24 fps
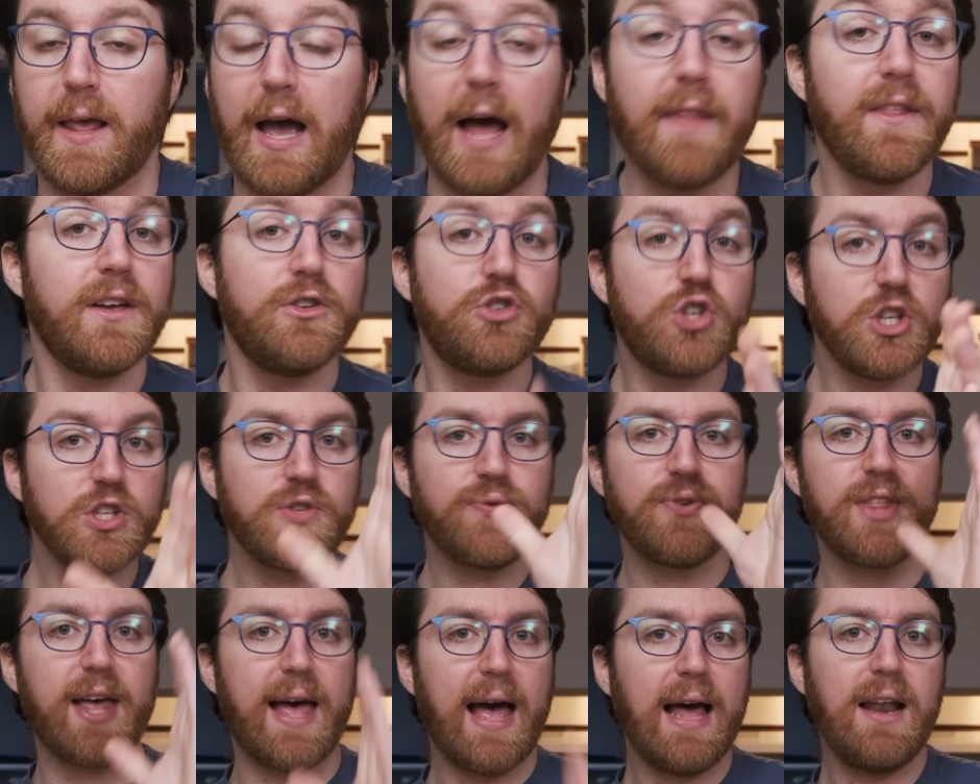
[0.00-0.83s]
And then just
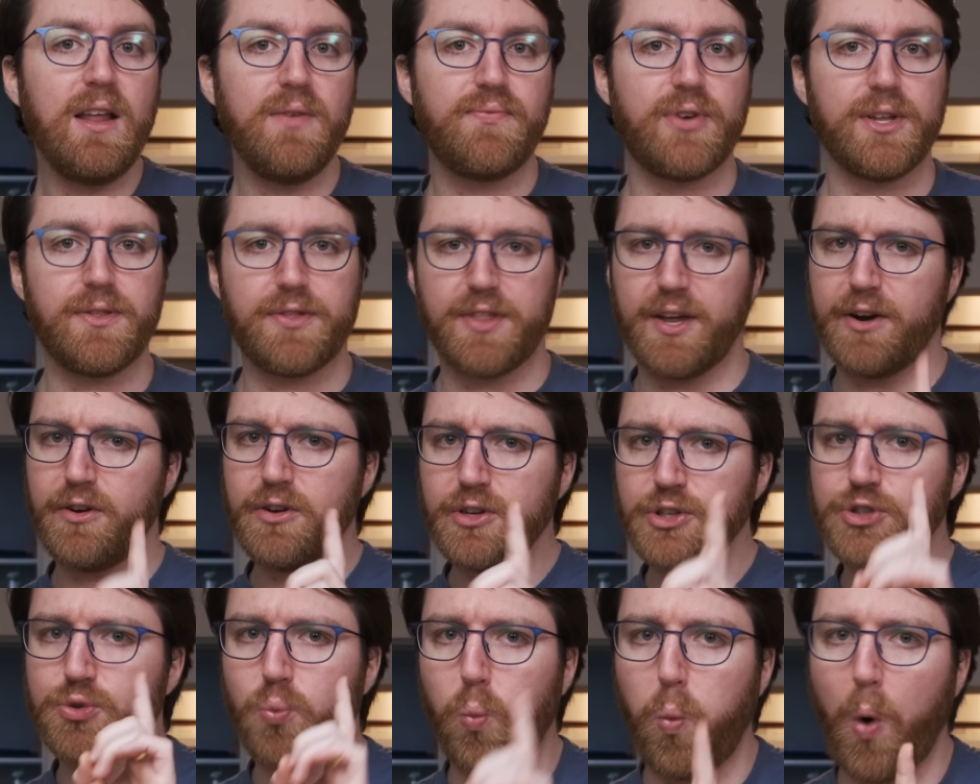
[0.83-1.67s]
for the hell of it, there
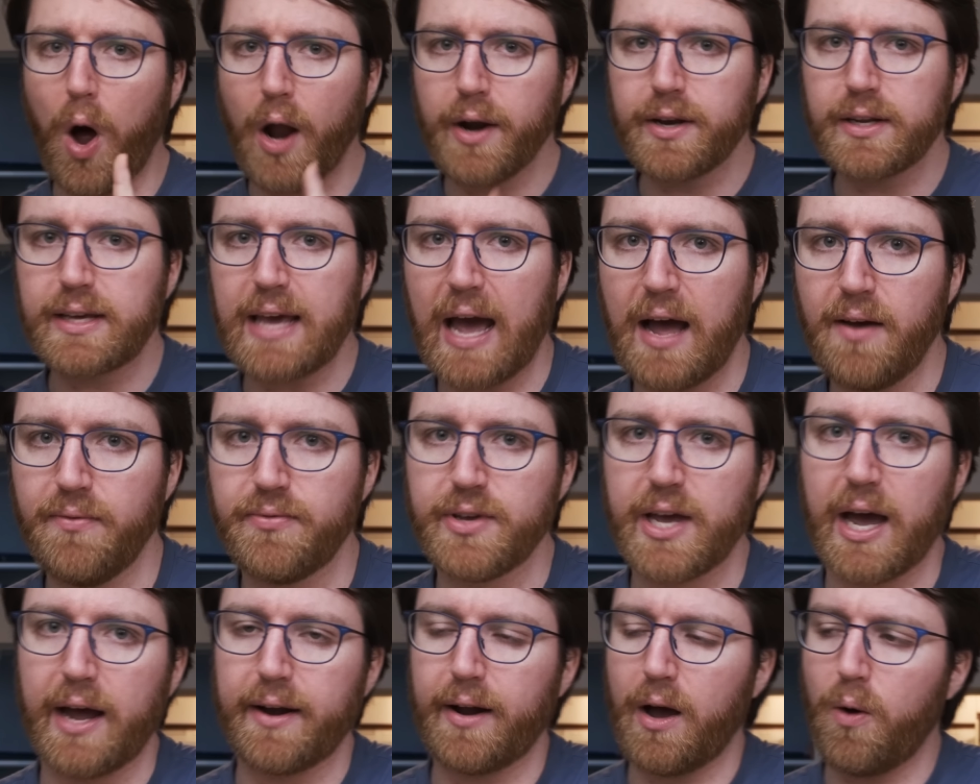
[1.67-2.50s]
is one
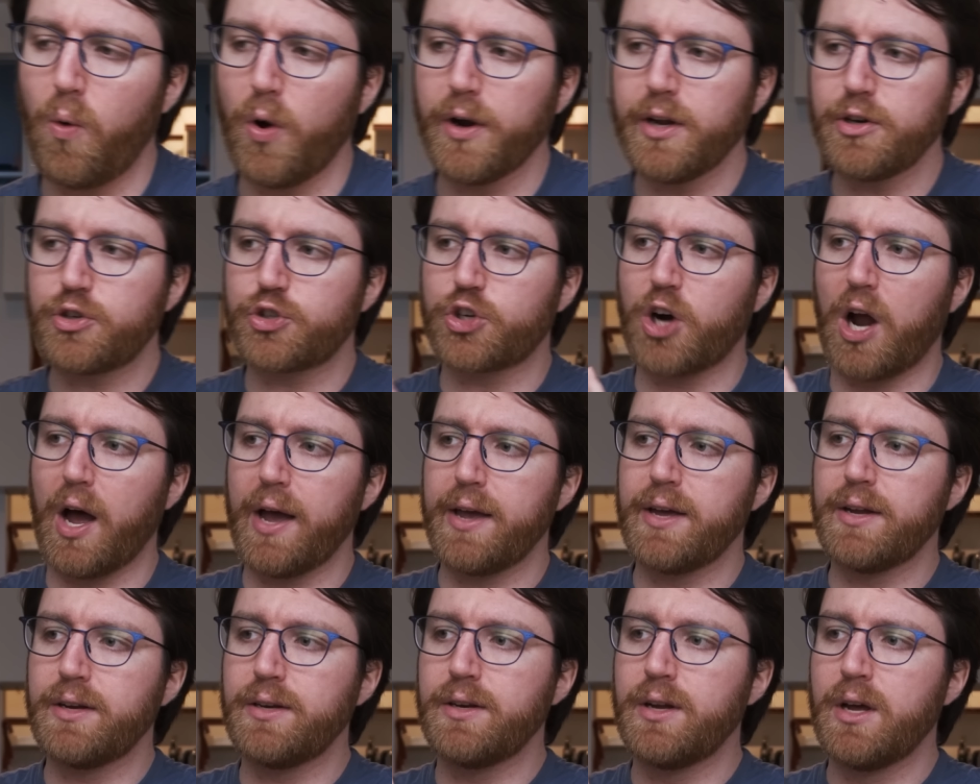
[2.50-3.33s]
caveat. I want to try
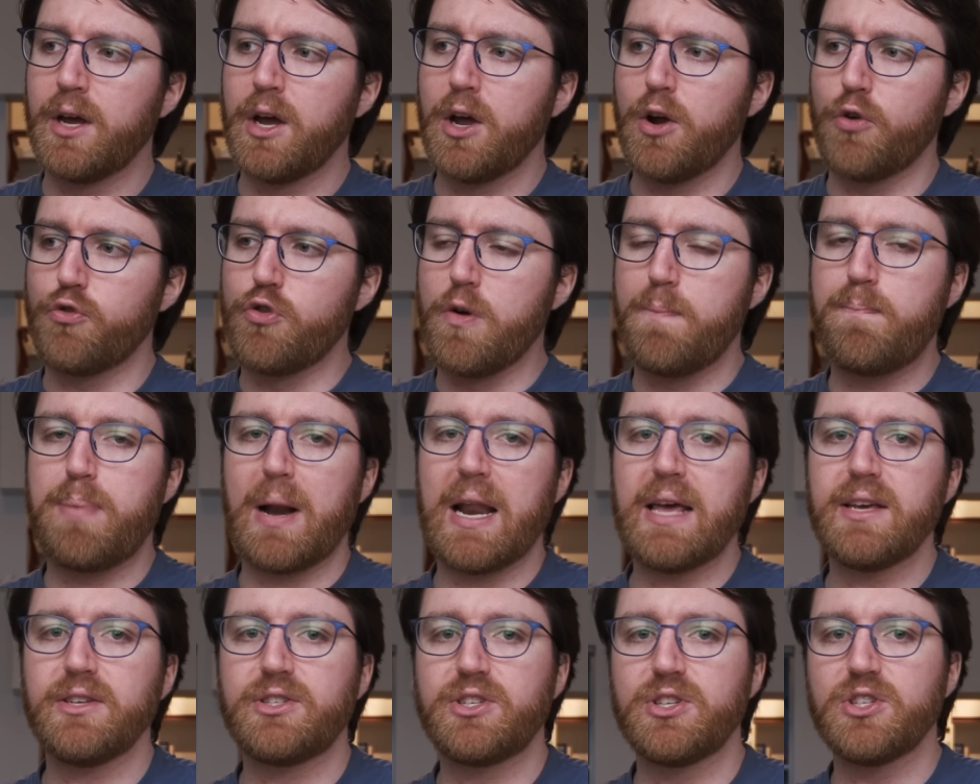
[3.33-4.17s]
and
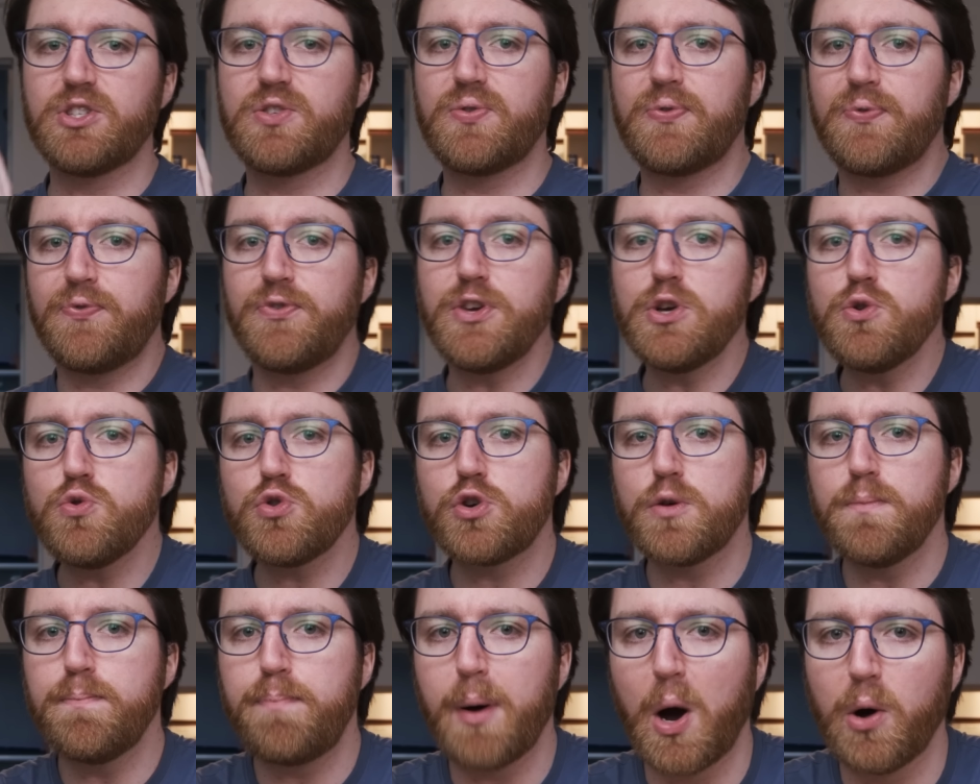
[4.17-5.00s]
replace as few
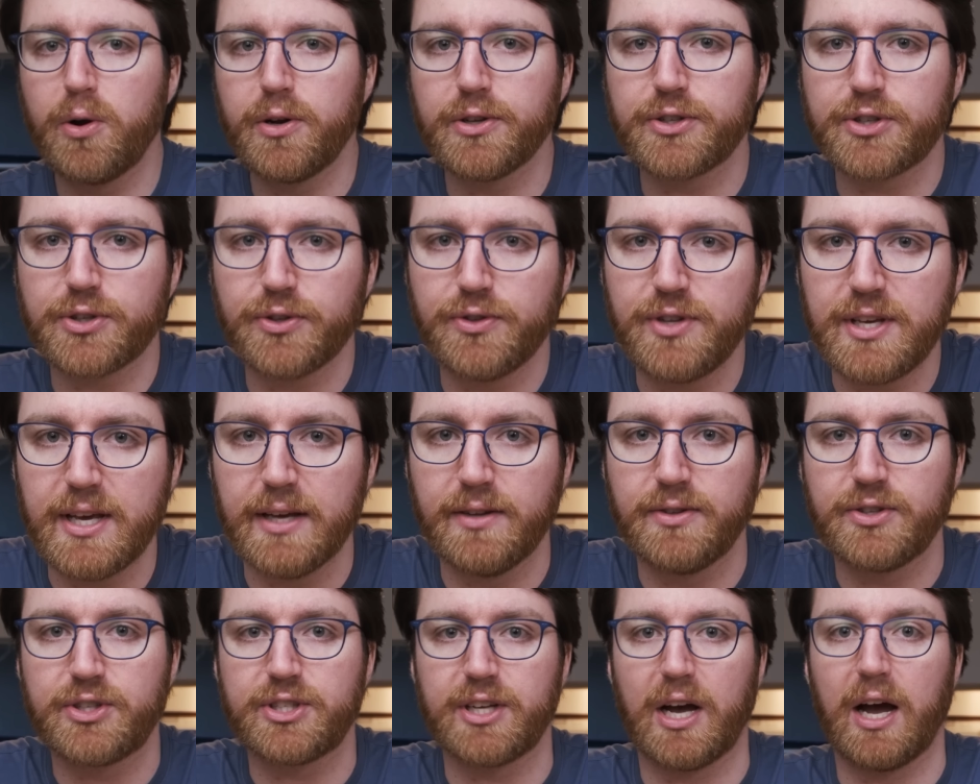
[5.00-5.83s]
components on the
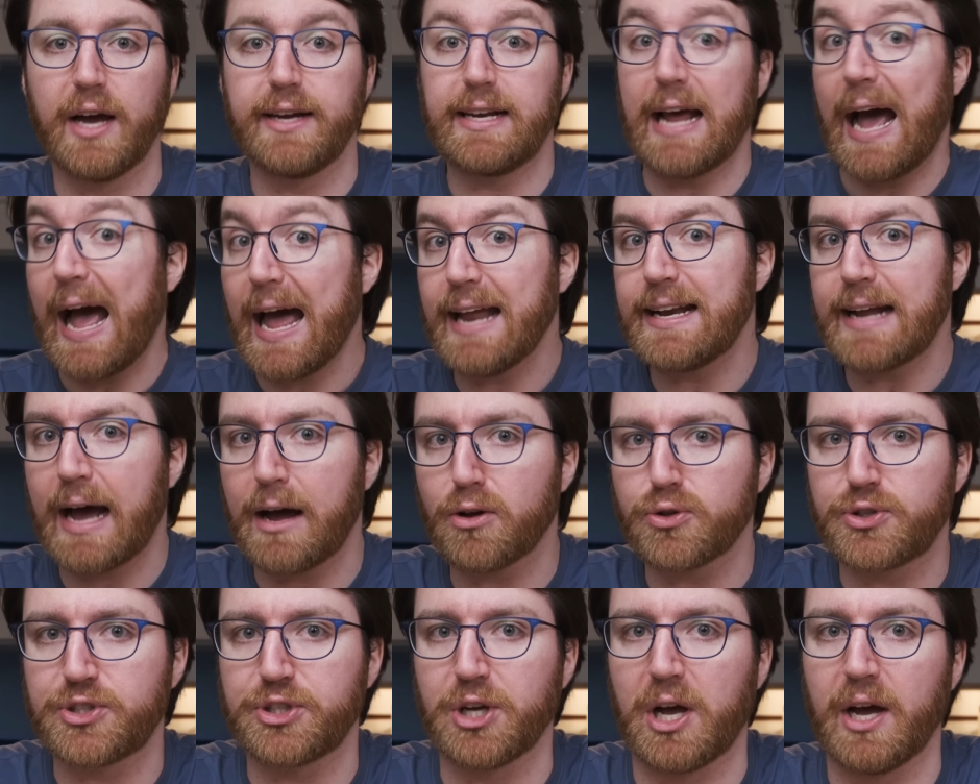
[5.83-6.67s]
inside and
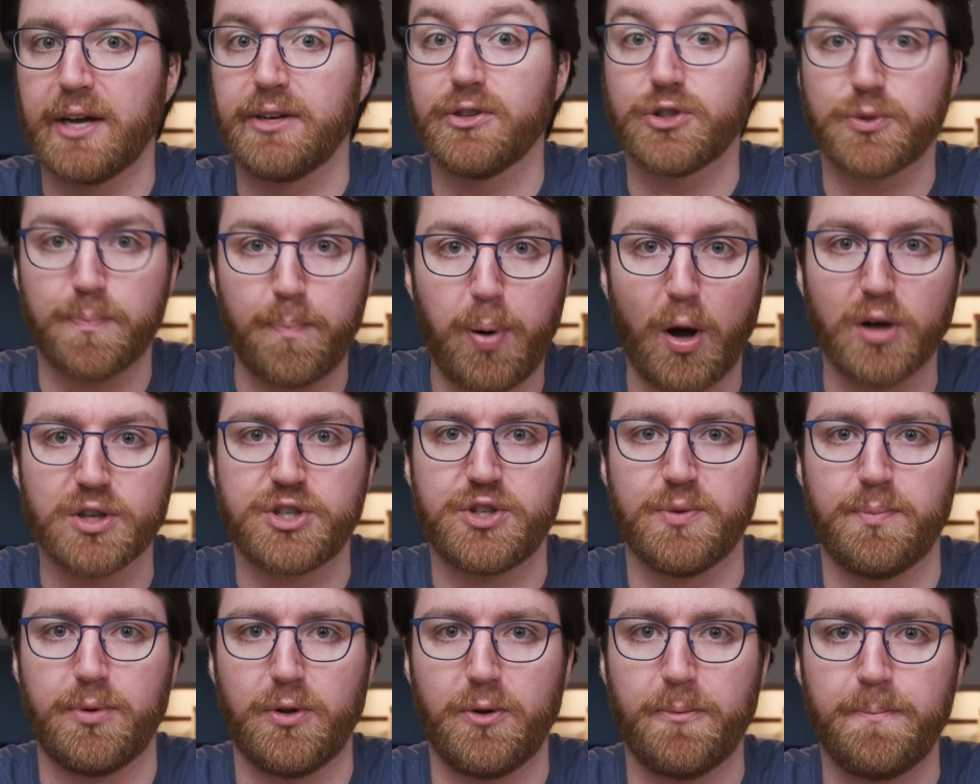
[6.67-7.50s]
outside as
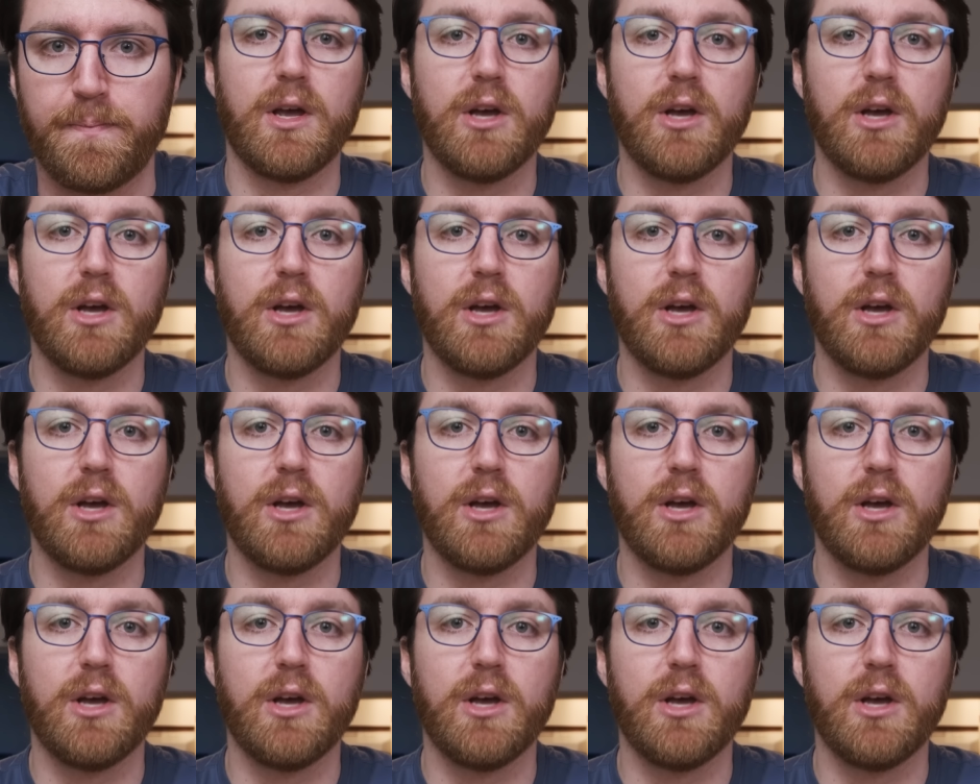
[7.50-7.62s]
possible.